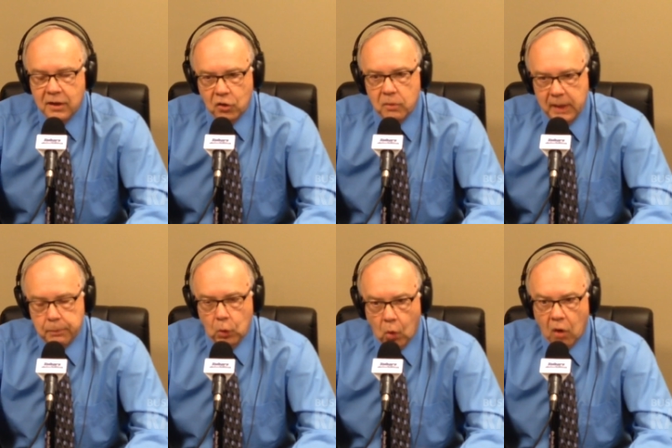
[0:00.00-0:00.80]
go to
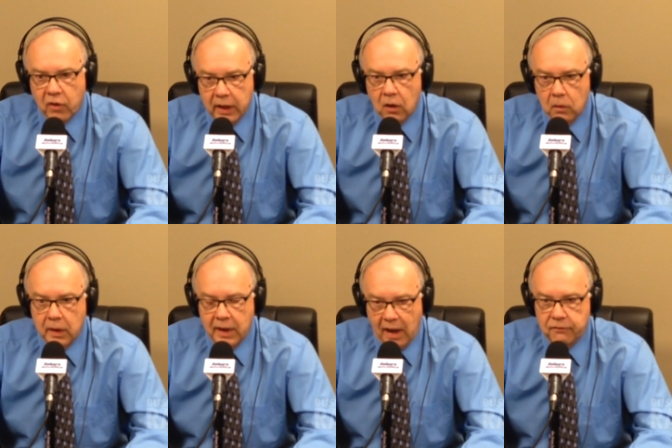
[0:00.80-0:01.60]
people who already own
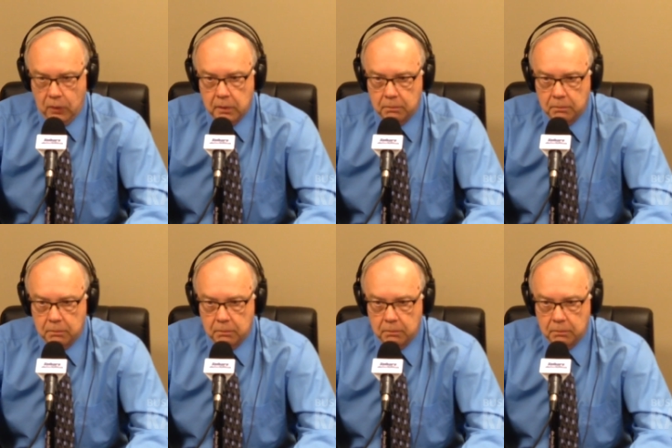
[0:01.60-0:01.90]
an iPhone.